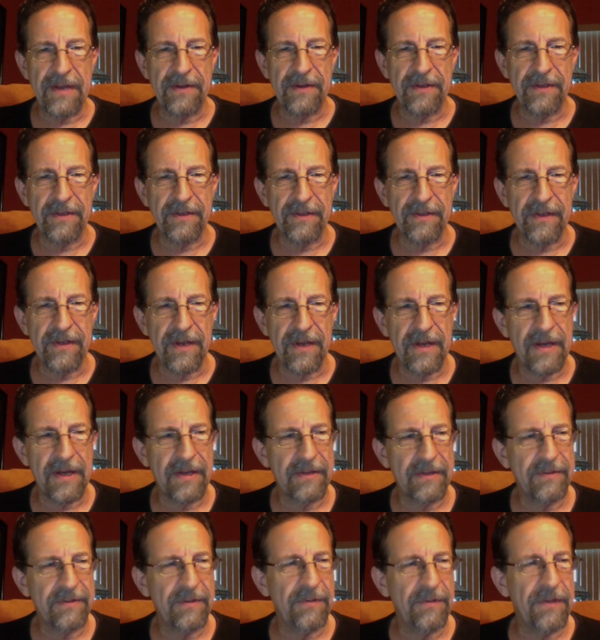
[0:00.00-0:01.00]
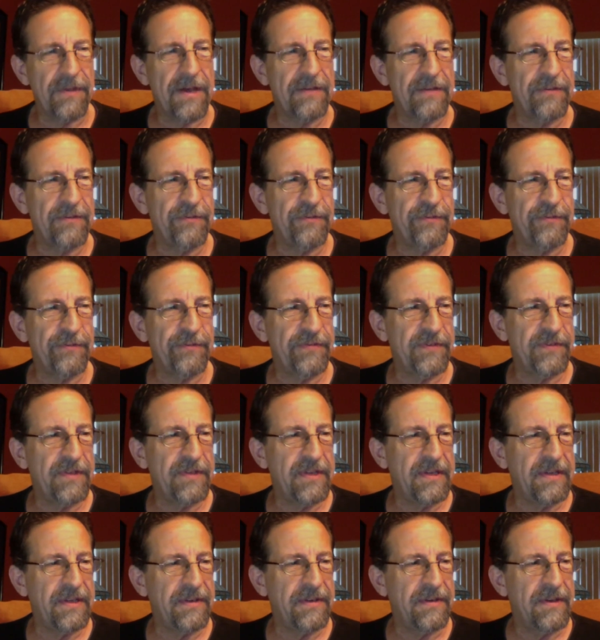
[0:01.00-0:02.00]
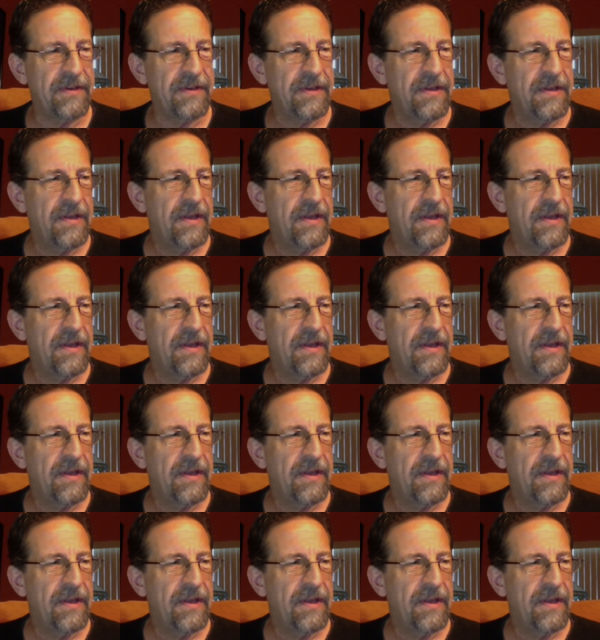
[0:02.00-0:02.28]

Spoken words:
in 2015